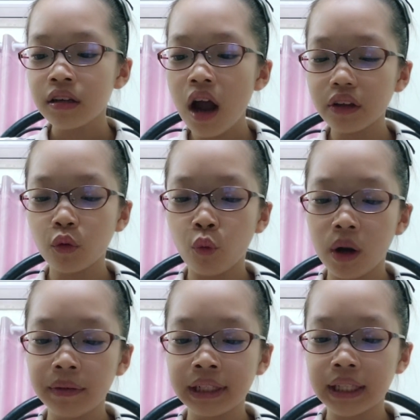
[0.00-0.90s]
Not the
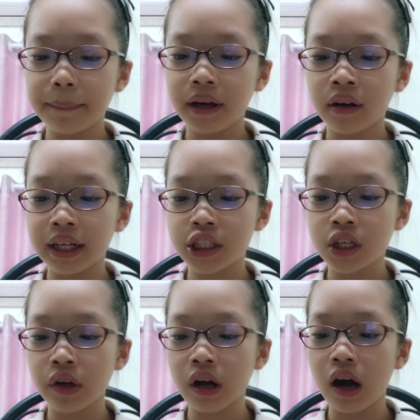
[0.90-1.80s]
woman in the parade
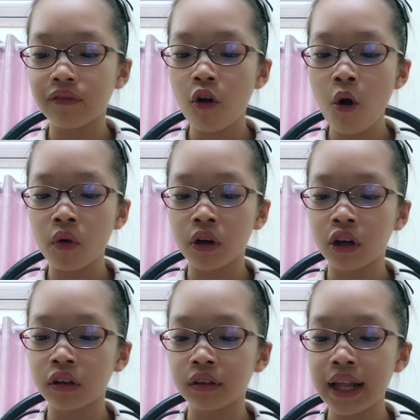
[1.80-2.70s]
showing off all
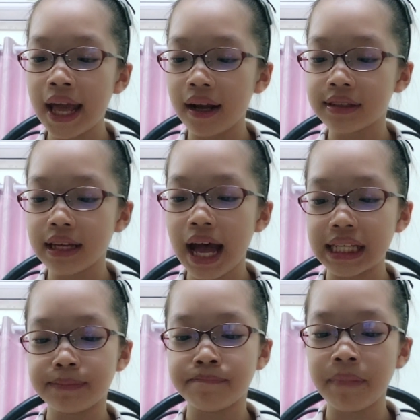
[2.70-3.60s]
her legs
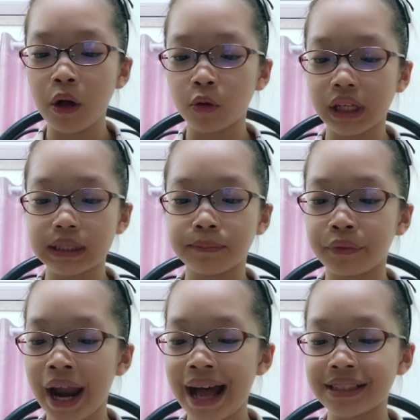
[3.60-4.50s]
as bold as
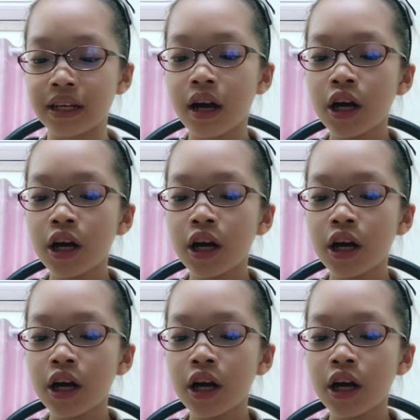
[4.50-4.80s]
brass.